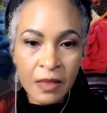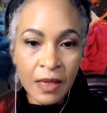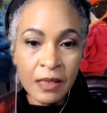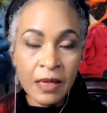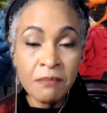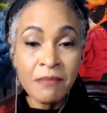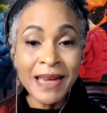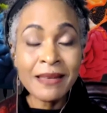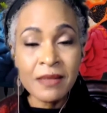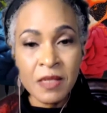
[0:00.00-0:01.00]
right, and
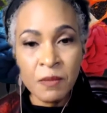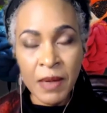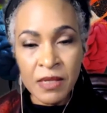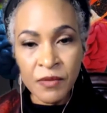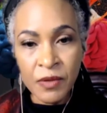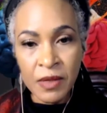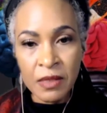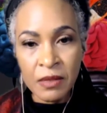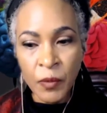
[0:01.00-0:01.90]
make the space for it.